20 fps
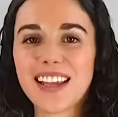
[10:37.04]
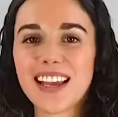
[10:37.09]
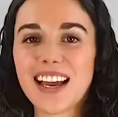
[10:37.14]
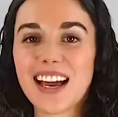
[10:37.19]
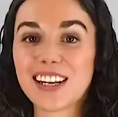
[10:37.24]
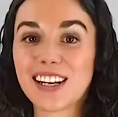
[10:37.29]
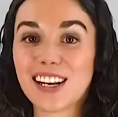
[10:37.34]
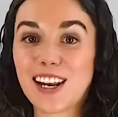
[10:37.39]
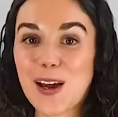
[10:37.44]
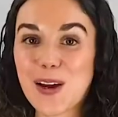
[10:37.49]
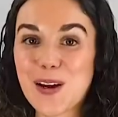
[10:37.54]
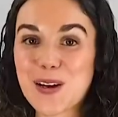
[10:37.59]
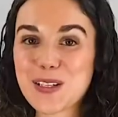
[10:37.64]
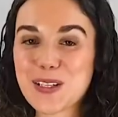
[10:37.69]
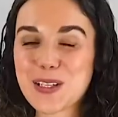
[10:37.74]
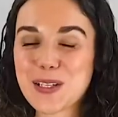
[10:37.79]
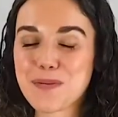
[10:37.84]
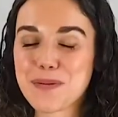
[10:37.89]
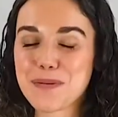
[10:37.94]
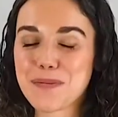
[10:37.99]
And
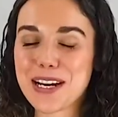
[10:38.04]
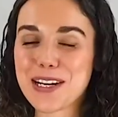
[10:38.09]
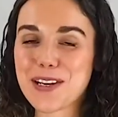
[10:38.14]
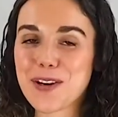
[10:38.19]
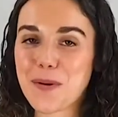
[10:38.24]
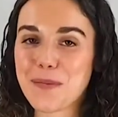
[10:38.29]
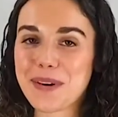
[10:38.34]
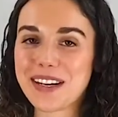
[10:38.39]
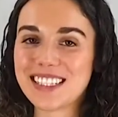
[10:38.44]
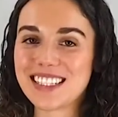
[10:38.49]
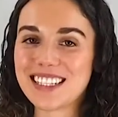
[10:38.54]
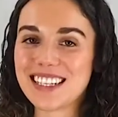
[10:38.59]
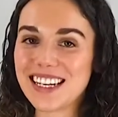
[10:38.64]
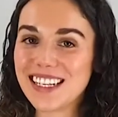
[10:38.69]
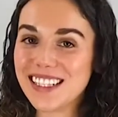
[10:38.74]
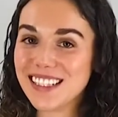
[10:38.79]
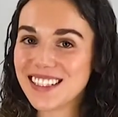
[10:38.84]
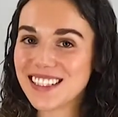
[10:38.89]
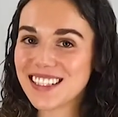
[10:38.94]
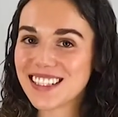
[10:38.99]
last, but by no means
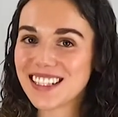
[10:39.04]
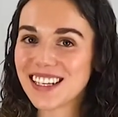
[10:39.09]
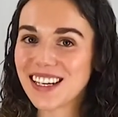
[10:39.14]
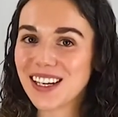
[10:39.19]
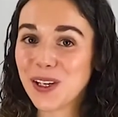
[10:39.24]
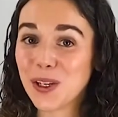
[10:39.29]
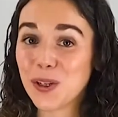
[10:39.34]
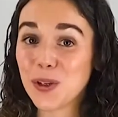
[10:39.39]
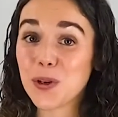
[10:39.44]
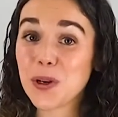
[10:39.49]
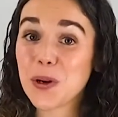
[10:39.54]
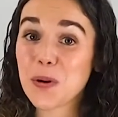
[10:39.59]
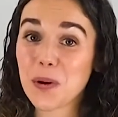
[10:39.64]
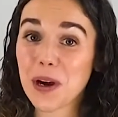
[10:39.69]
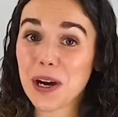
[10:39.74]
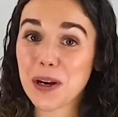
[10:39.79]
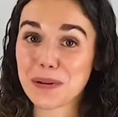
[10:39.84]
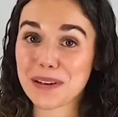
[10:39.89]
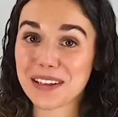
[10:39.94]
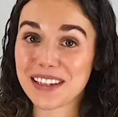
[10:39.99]
least, you could
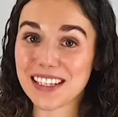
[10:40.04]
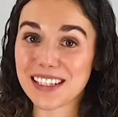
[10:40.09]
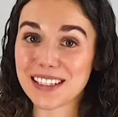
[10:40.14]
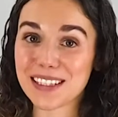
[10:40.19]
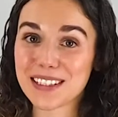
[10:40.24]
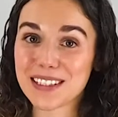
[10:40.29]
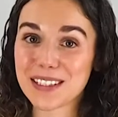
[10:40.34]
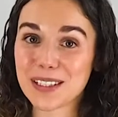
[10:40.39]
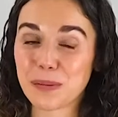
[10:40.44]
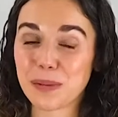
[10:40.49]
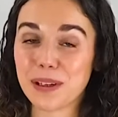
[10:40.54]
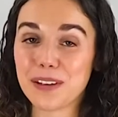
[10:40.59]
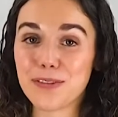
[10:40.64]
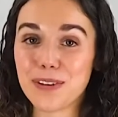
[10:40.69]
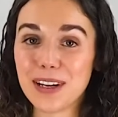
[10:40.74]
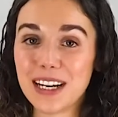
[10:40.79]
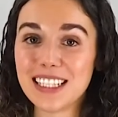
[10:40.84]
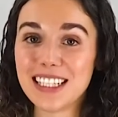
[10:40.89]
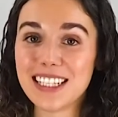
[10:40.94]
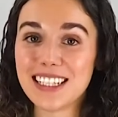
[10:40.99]
work with us. We
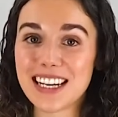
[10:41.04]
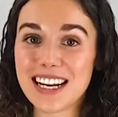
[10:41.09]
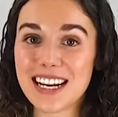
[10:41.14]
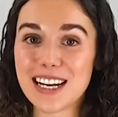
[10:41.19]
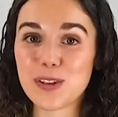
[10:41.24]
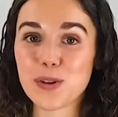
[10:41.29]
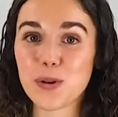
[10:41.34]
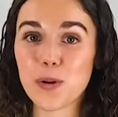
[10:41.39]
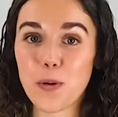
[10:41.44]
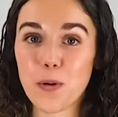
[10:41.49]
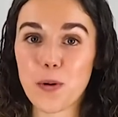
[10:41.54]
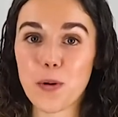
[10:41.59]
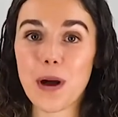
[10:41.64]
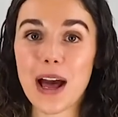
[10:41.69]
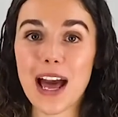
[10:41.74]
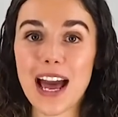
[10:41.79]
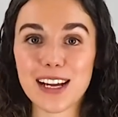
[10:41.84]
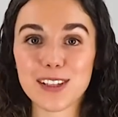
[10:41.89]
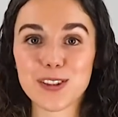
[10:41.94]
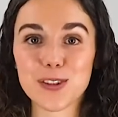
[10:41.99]
really need all
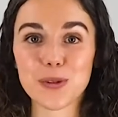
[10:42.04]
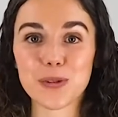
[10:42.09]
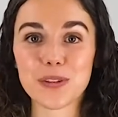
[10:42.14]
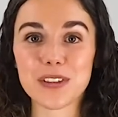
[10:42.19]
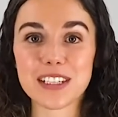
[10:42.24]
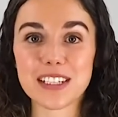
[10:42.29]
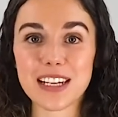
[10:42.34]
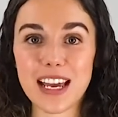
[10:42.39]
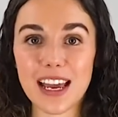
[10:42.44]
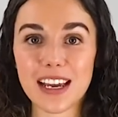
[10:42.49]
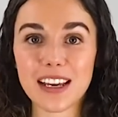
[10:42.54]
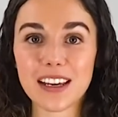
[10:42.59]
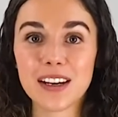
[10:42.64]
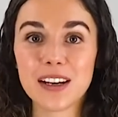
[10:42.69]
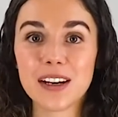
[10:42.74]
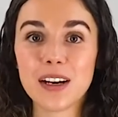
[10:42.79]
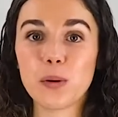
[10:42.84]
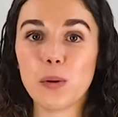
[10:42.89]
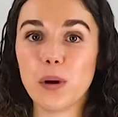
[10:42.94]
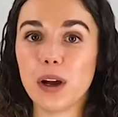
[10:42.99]
hands on deck,
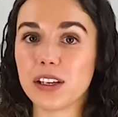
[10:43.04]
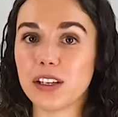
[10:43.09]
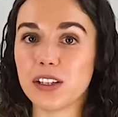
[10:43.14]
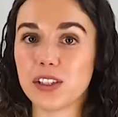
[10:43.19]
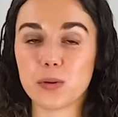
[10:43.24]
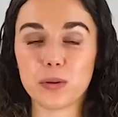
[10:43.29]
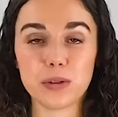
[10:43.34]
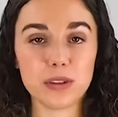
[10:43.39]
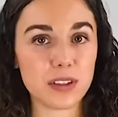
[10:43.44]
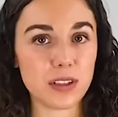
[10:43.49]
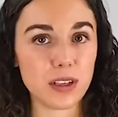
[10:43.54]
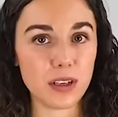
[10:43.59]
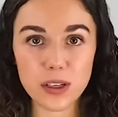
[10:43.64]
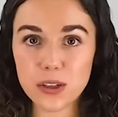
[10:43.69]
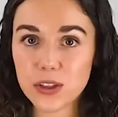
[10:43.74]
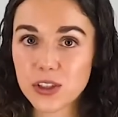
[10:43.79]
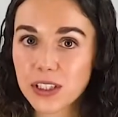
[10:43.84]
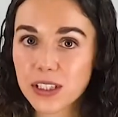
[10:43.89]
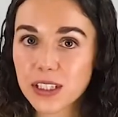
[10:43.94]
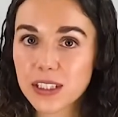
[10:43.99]
working towards
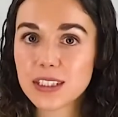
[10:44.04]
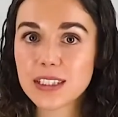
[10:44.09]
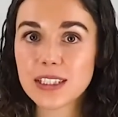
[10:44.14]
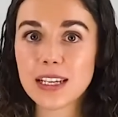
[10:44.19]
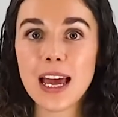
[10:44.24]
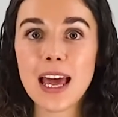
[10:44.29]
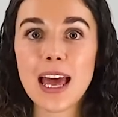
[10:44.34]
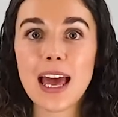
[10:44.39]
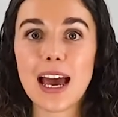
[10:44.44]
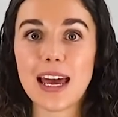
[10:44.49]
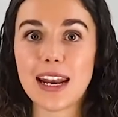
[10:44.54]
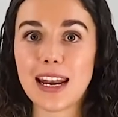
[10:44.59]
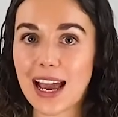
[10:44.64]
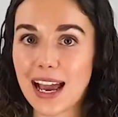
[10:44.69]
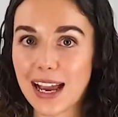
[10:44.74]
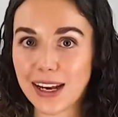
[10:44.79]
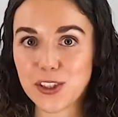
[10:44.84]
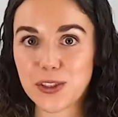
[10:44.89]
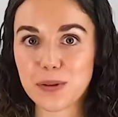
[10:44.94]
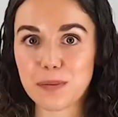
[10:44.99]
solutions and
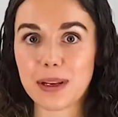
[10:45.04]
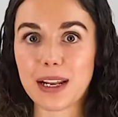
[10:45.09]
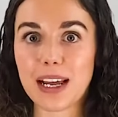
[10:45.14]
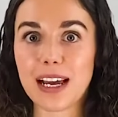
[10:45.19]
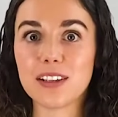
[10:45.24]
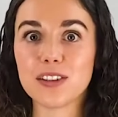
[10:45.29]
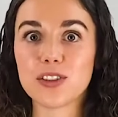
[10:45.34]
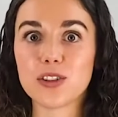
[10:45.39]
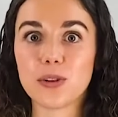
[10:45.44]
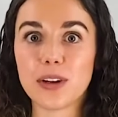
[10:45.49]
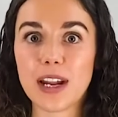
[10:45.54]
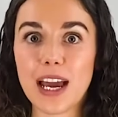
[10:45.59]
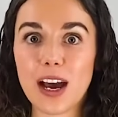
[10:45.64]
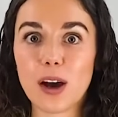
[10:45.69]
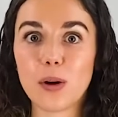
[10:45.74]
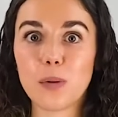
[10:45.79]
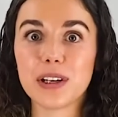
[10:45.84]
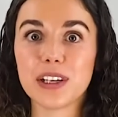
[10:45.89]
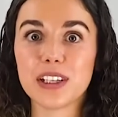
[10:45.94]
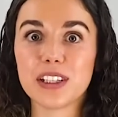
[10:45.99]
action plans on
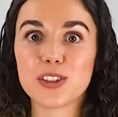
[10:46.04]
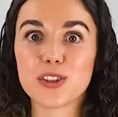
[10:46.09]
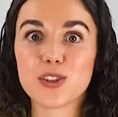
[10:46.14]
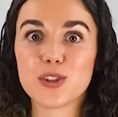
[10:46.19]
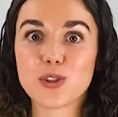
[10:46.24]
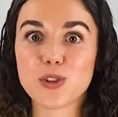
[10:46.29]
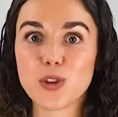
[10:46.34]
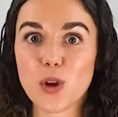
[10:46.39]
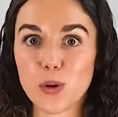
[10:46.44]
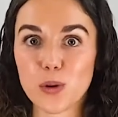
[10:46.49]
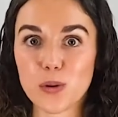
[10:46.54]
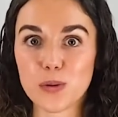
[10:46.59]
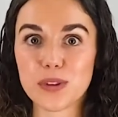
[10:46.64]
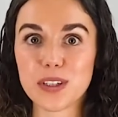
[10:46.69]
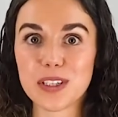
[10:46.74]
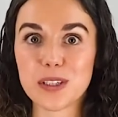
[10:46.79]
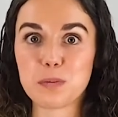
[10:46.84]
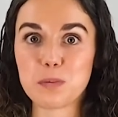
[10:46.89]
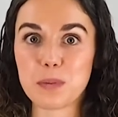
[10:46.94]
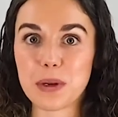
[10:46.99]
how we're going to solve
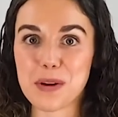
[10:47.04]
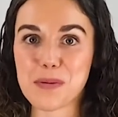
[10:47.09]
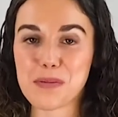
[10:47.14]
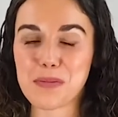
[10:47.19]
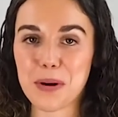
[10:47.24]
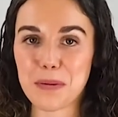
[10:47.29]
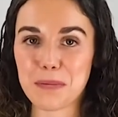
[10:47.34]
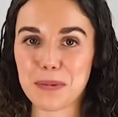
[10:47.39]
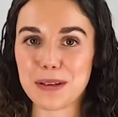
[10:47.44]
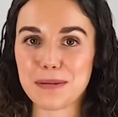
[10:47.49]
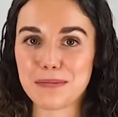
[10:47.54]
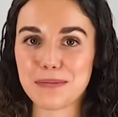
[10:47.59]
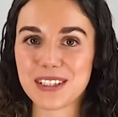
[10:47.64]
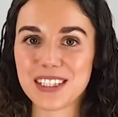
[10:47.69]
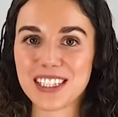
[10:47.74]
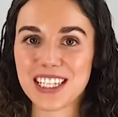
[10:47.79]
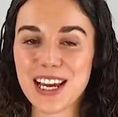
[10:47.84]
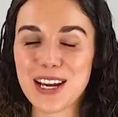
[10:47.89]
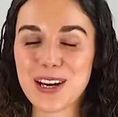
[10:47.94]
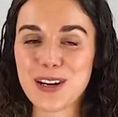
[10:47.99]
these big
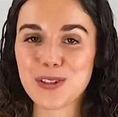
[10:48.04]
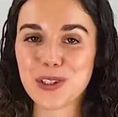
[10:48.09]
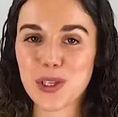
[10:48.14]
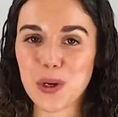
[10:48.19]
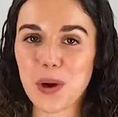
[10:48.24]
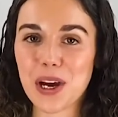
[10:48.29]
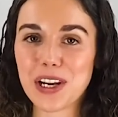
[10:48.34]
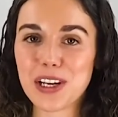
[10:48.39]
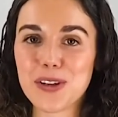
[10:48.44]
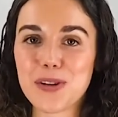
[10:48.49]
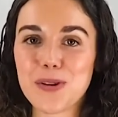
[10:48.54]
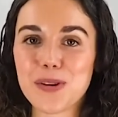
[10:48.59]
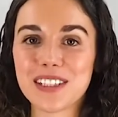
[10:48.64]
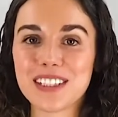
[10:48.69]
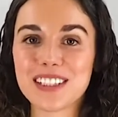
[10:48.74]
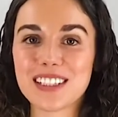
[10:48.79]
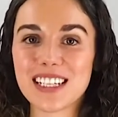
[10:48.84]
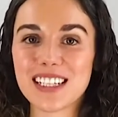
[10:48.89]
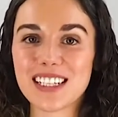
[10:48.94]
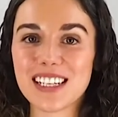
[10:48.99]
problems. So why don't you
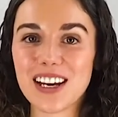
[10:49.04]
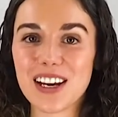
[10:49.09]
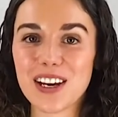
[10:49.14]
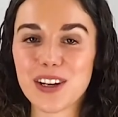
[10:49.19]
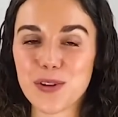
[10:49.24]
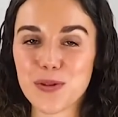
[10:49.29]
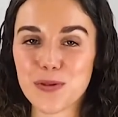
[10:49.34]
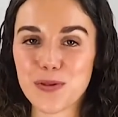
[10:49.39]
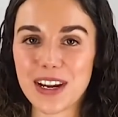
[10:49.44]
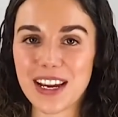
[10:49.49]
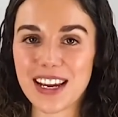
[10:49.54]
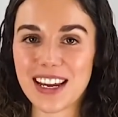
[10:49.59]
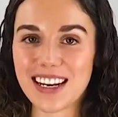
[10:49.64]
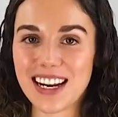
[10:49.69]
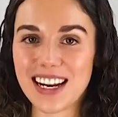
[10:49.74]
consider a career in